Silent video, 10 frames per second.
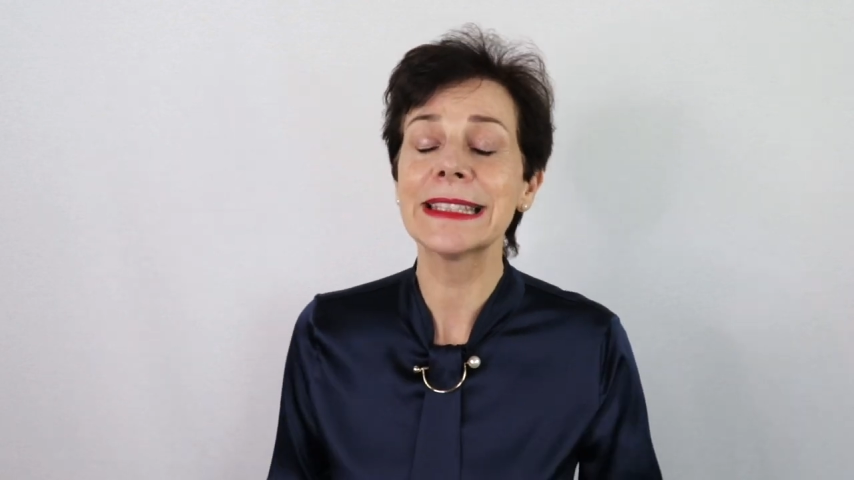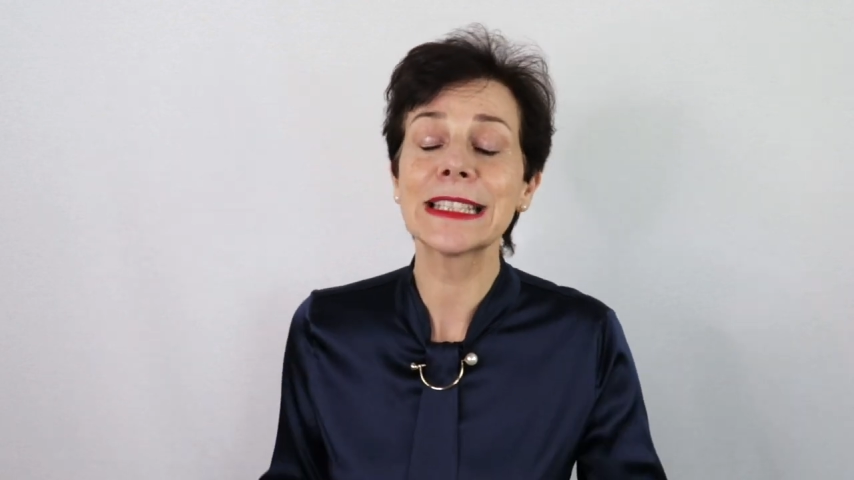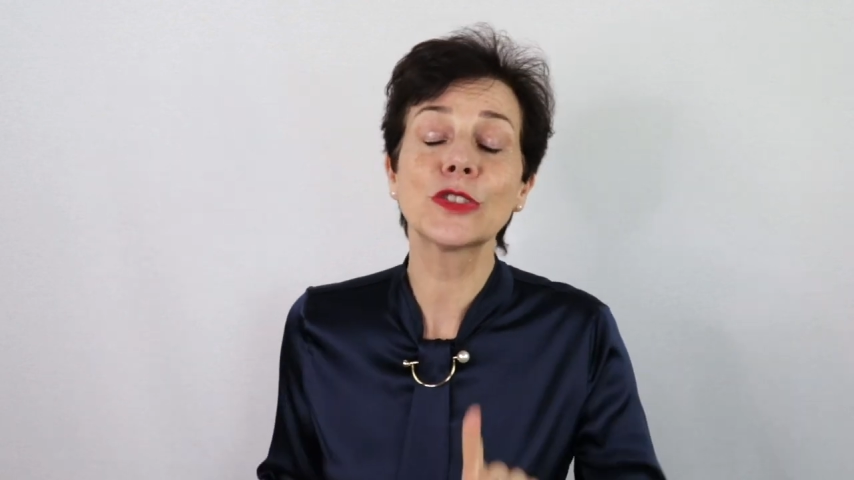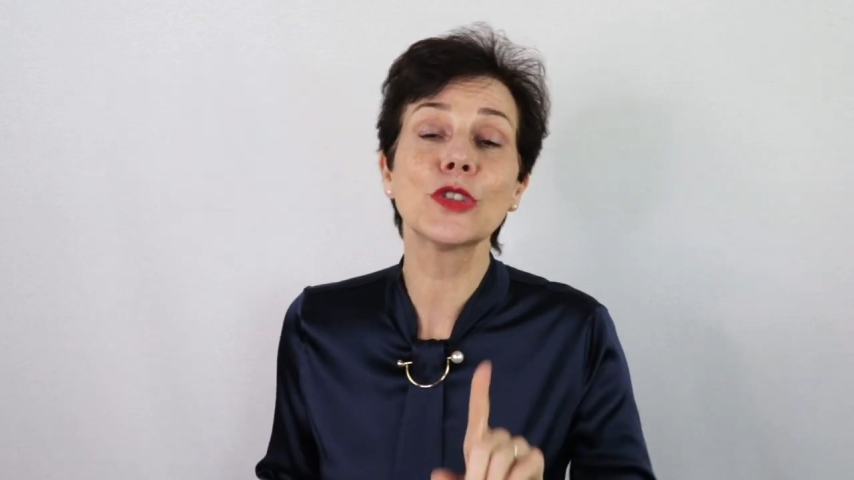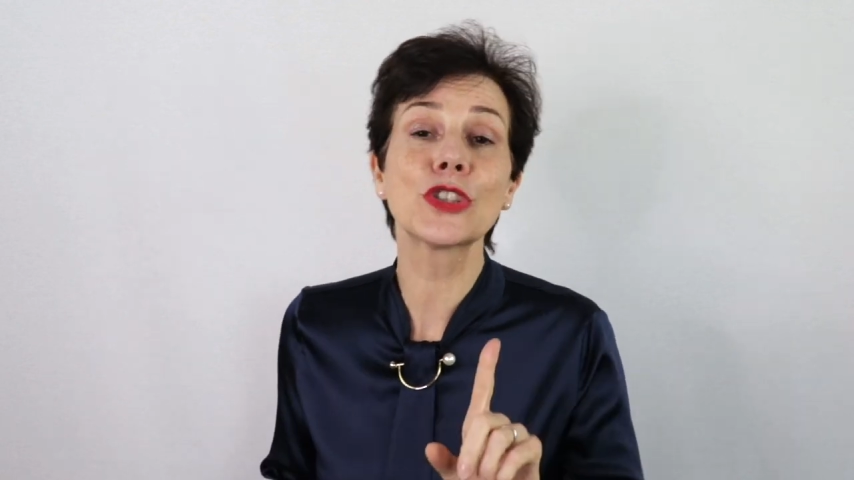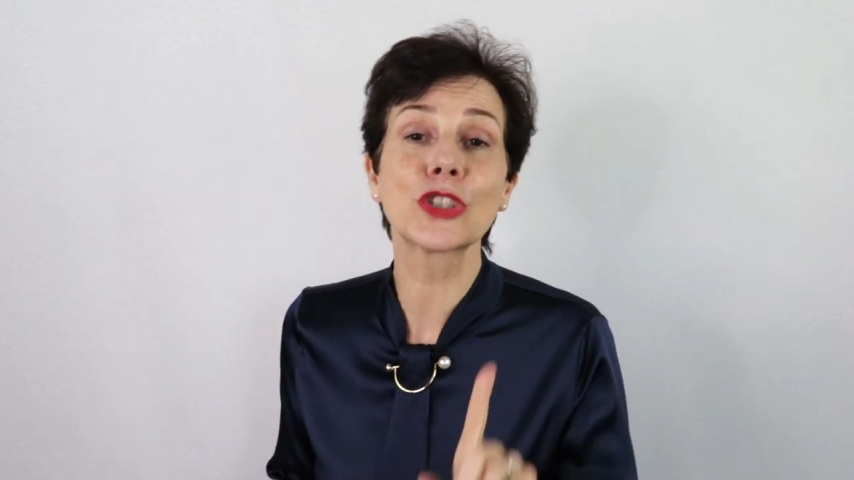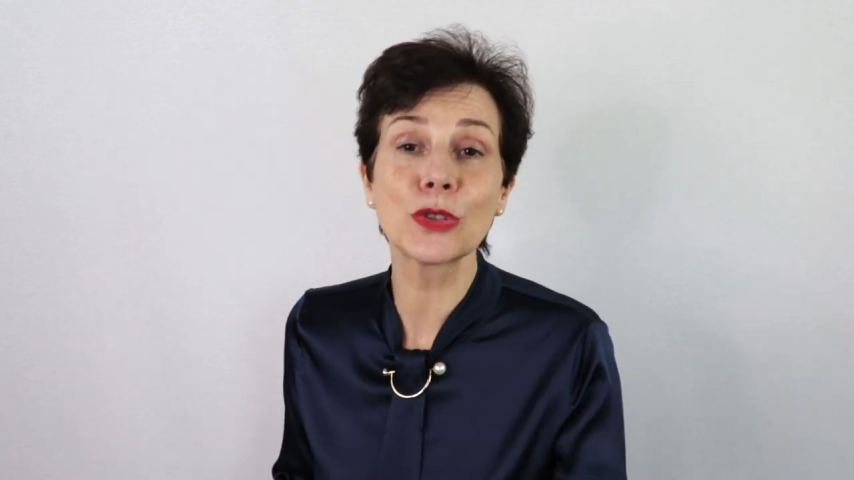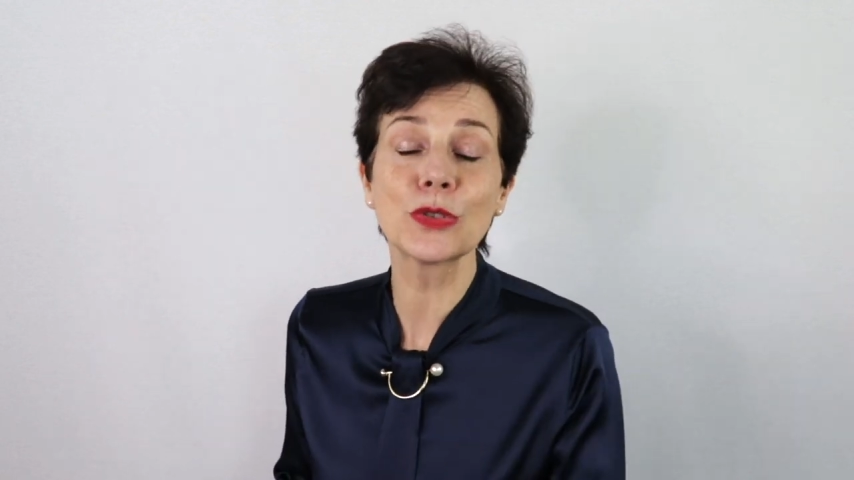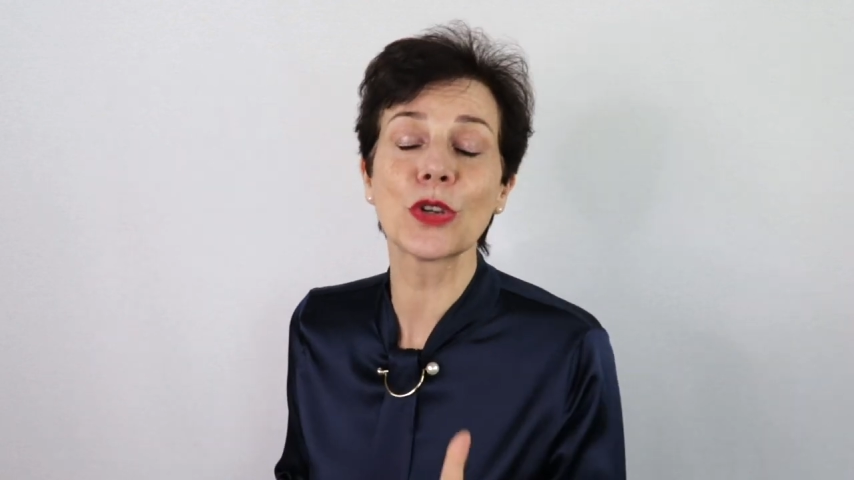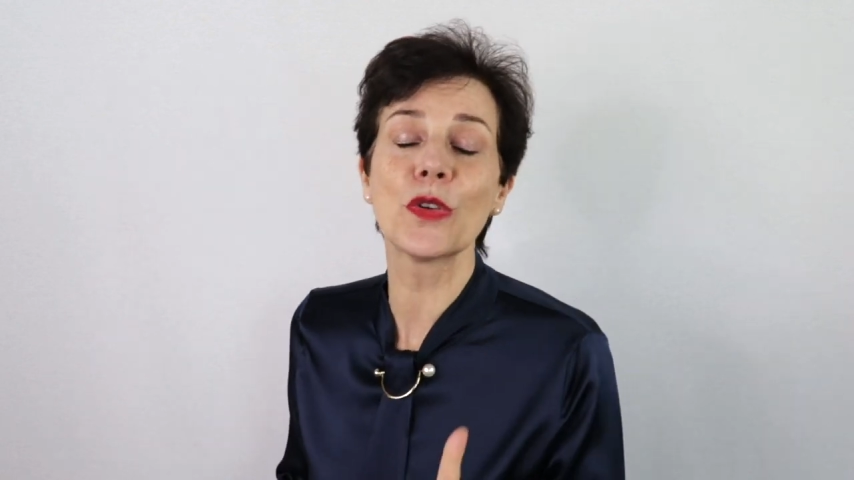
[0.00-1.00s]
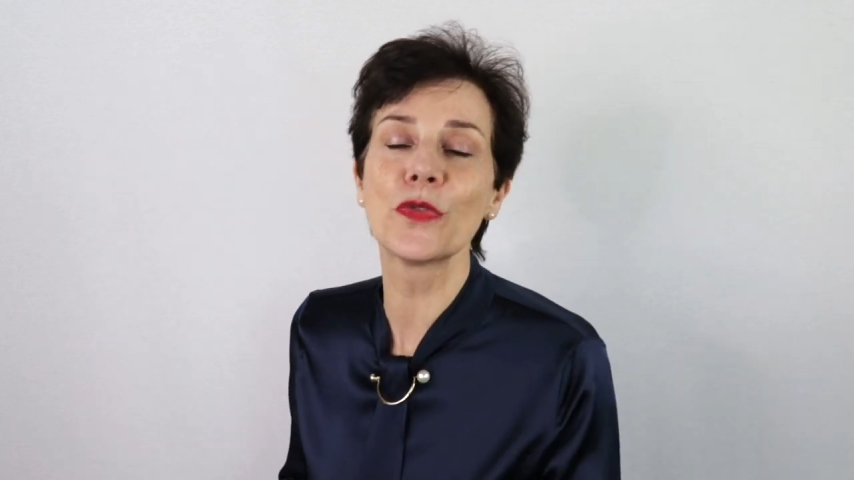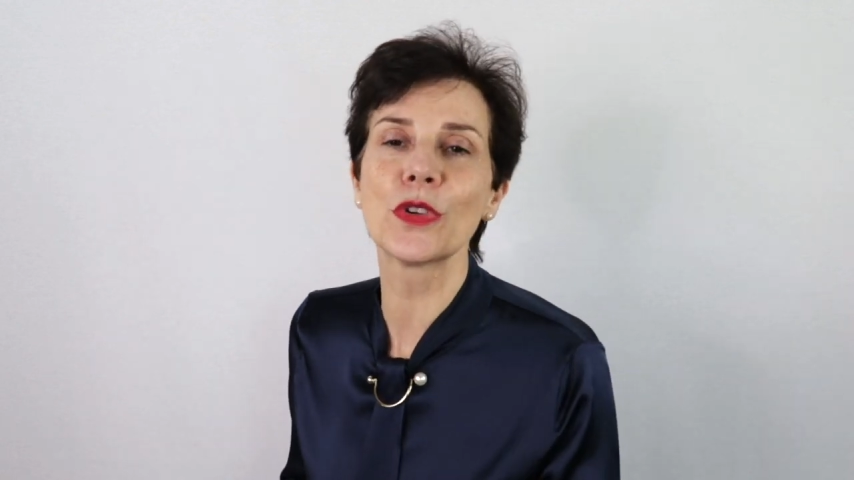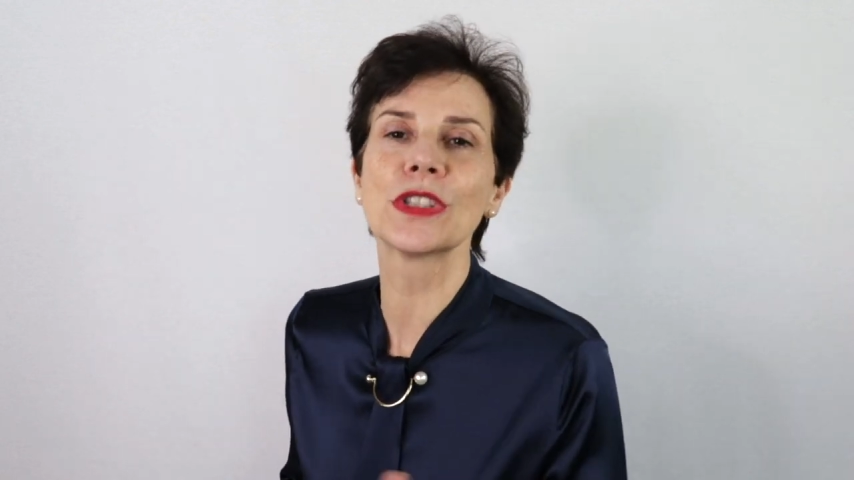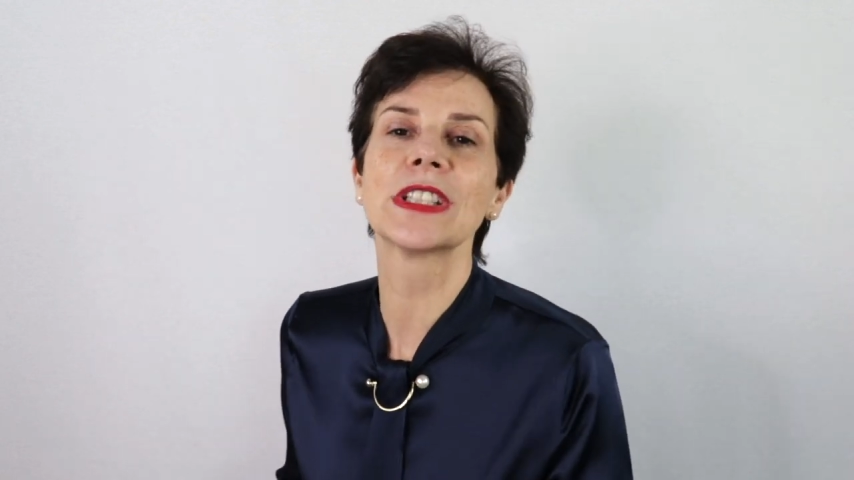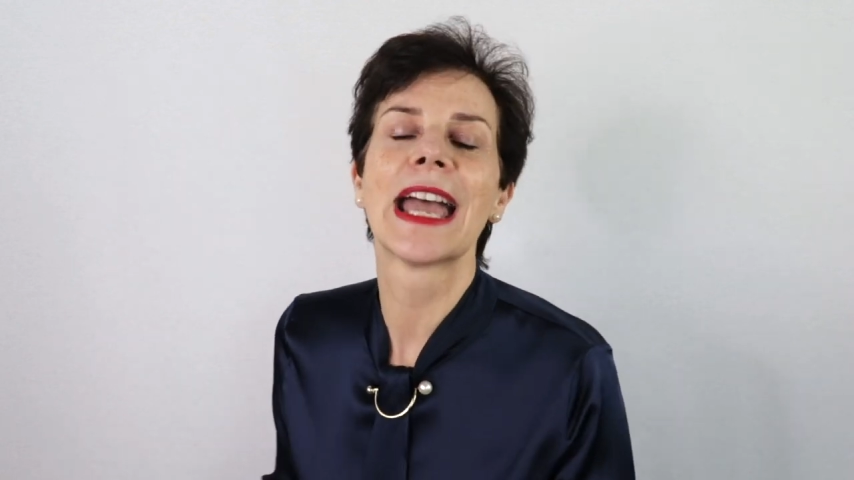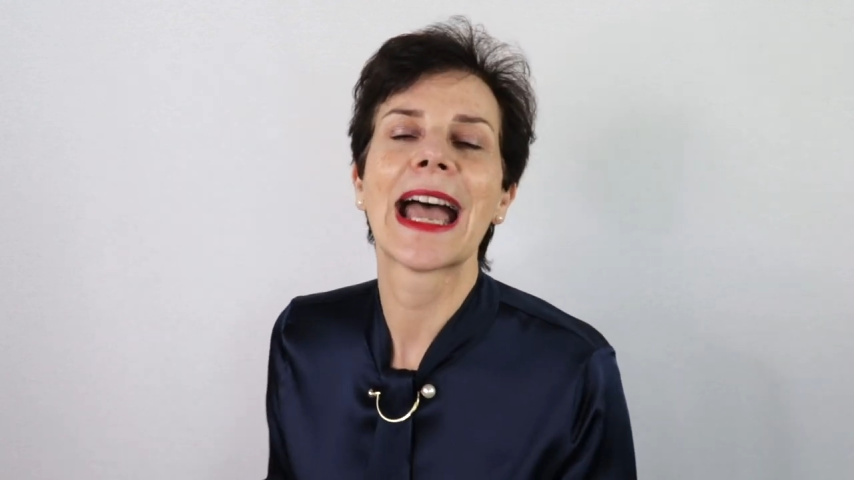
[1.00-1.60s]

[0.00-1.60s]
and that you should avoid